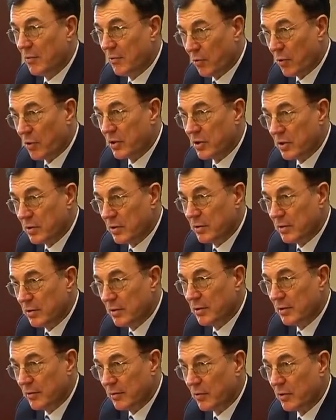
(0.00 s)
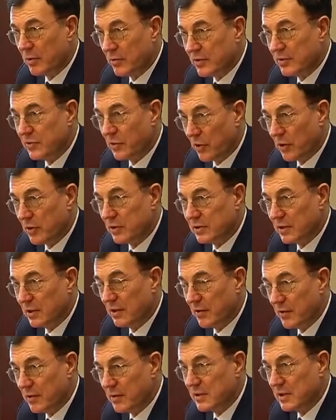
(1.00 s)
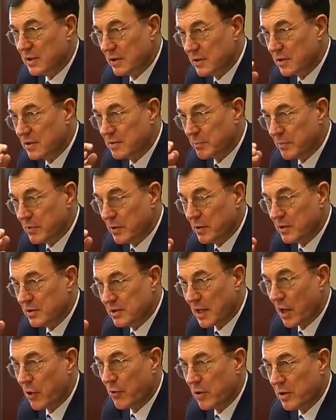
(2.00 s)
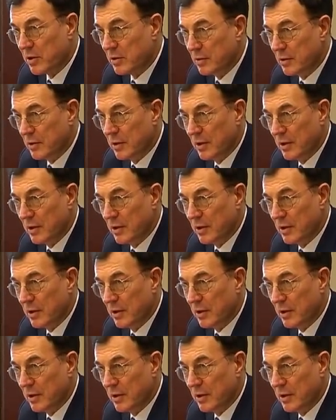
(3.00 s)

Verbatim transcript: watery sauce, and yeah? Sour,